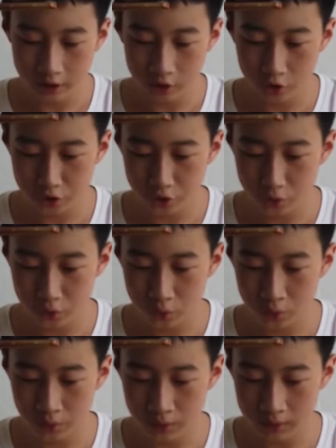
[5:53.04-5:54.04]
into
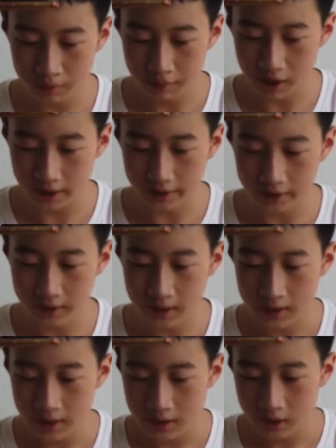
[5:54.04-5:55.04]
the pocket.
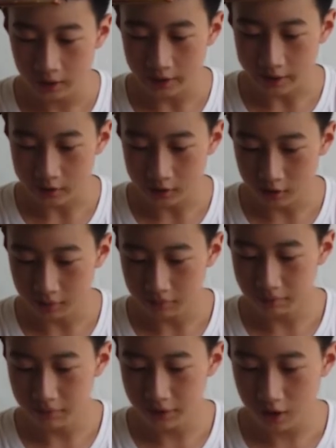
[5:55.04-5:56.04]
Okay,
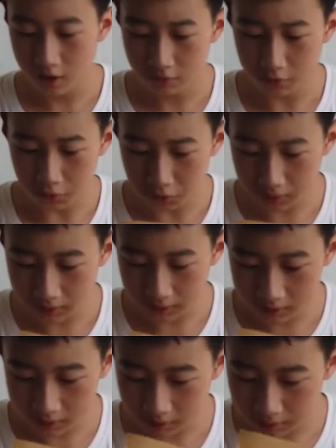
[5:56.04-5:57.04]
so be careful with
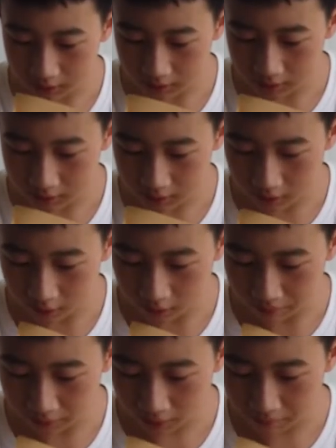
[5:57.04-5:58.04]
this step since
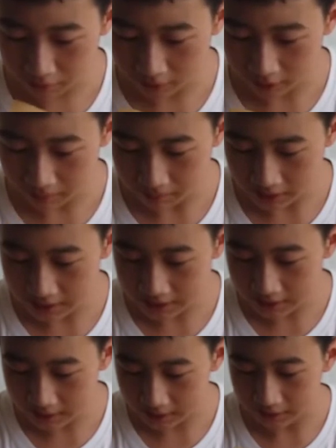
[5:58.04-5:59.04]
the paper can be
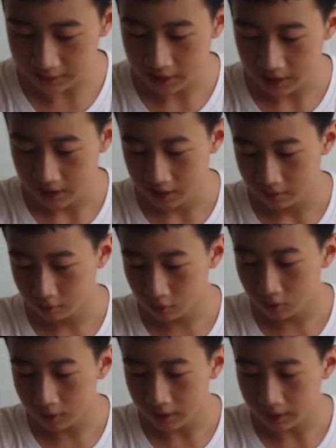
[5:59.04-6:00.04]
easily
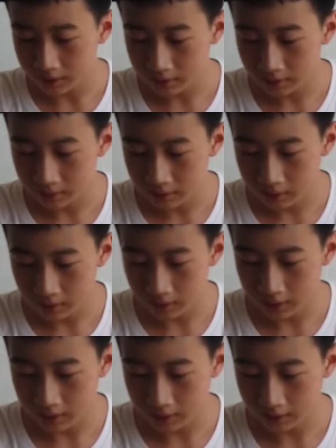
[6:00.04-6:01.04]
broken.
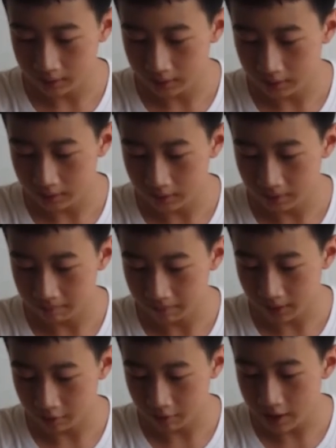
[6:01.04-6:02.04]
And
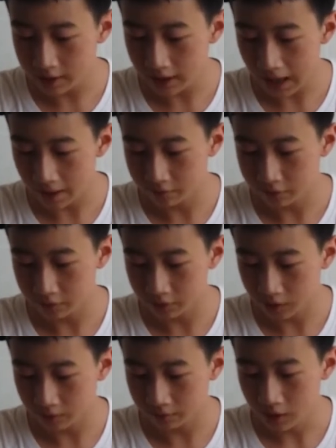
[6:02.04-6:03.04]
anyway, after
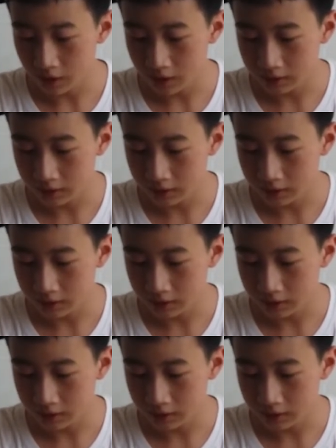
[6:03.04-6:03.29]
you have